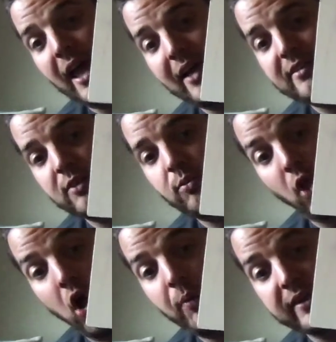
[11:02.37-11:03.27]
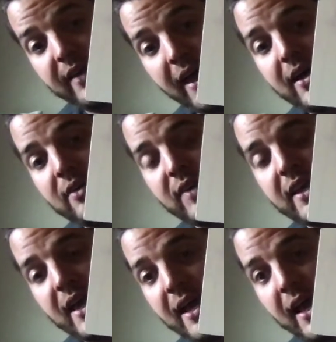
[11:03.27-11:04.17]
acid will always have a
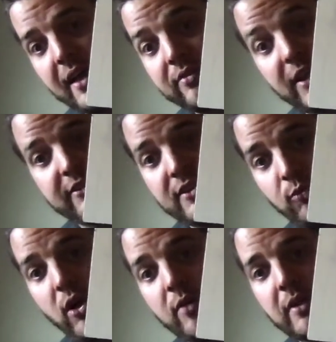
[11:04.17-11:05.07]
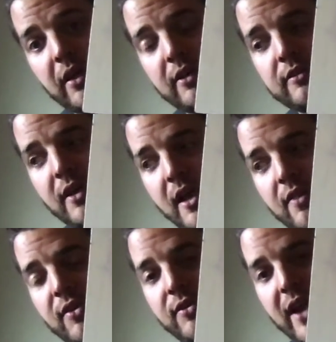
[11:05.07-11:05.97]
Ka of less than 1 because
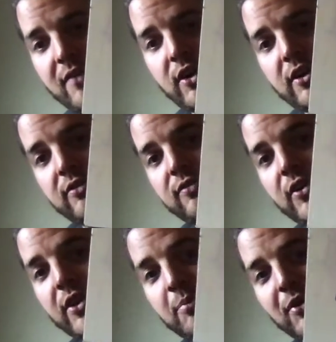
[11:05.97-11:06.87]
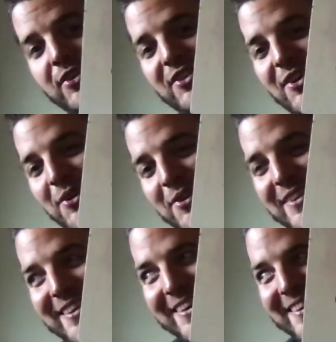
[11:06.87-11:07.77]
they're never going to fully
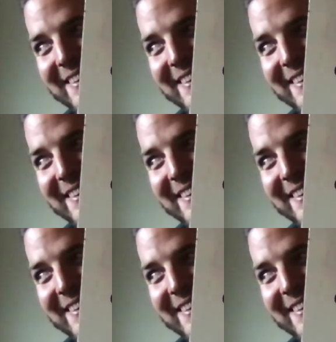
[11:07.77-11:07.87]
produce.